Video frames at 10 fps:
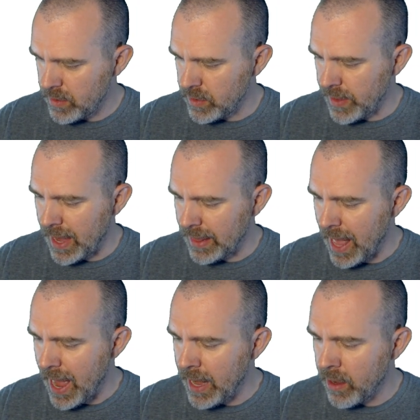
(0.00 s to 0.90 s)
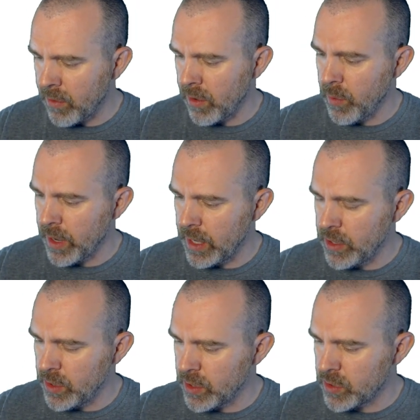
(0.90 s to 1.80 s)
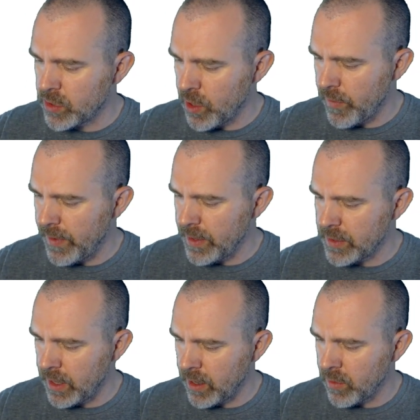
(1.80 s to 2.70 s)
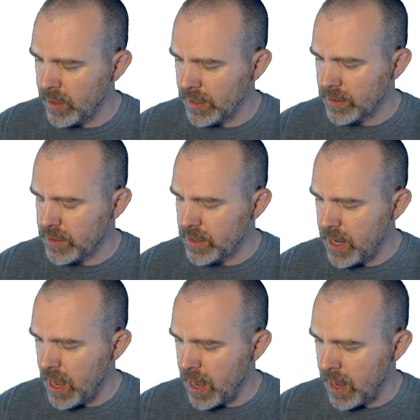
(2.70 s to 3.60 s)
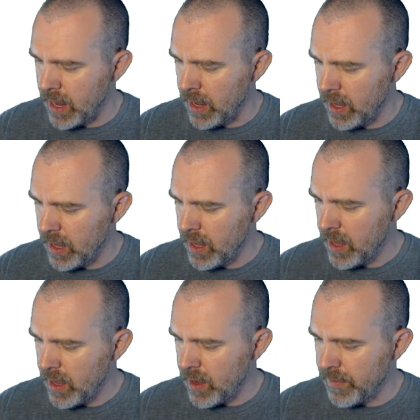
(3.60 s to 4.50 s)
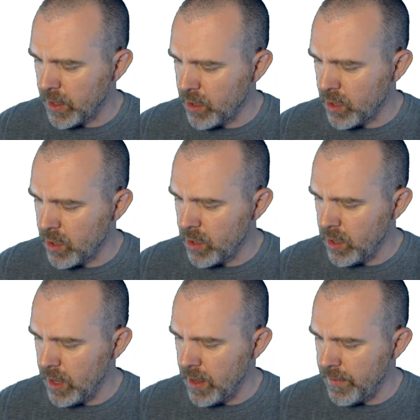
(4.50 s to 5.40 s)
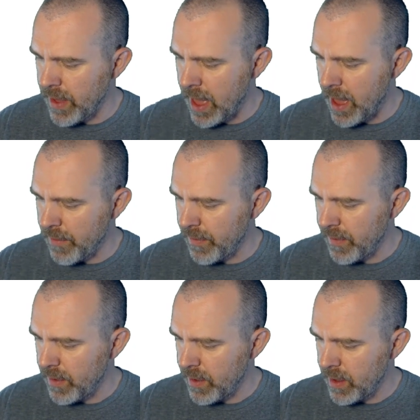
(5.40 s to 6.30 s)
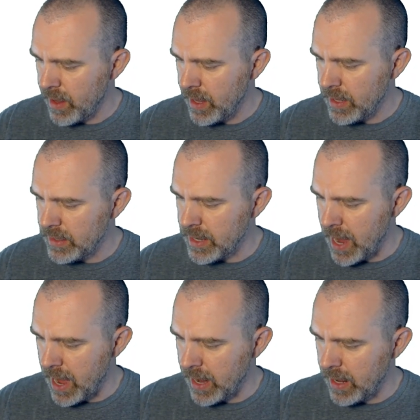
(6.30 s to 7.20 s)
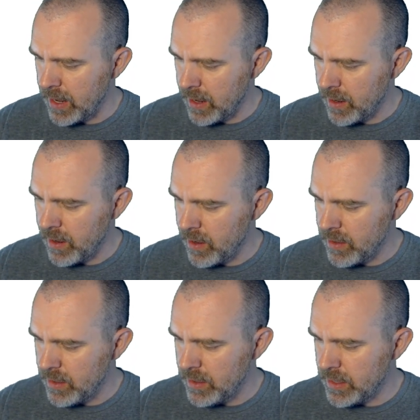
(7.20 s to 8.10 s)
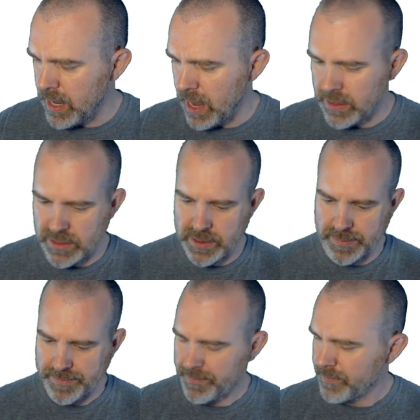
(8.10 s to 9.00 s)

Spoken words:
So that line integral, we're going to do the surface integral instead of the curl of f dot ds.